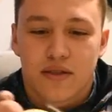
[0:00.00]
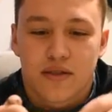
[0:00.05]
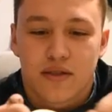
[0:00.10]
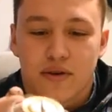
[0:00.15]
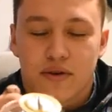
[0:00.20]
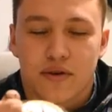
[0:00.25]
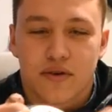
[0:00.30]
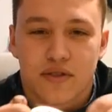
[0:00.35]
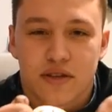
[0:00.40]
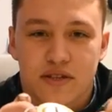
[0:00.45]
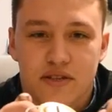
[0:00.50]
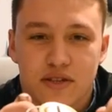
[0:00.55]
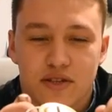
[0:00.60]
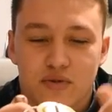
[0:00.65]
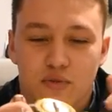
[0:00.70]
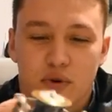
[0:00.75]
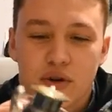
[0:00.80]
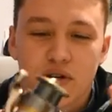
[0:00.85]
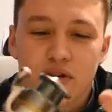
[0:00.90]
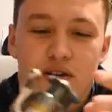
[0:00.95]
The whole thing does
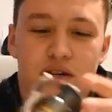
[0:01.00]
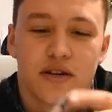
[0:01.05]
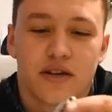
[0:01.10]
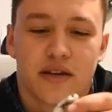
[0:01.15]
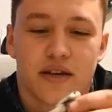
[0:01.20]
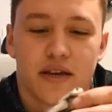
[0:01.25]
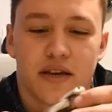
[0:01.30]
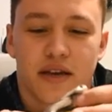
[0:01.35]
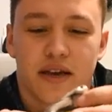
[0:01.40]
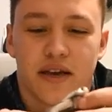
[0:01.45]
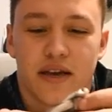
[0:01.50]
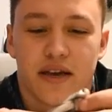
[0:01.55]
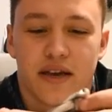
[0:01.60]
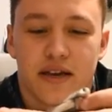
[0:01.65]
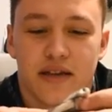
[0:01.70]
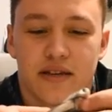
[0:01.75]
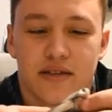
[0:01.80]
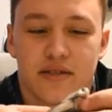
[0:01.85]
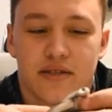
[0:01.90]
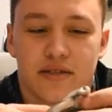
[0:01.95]
work.
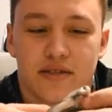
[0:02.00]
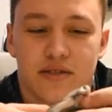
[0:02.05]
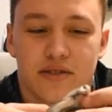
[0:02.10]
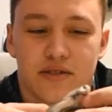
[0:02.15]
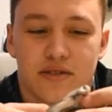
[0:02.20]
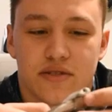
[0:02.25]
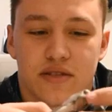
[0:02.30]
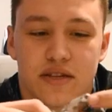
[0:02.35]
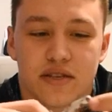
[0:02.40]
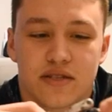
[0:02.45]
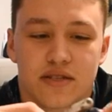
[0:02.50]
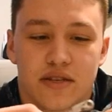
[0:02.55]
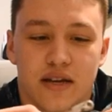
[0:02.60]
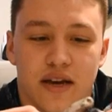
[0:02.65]
And since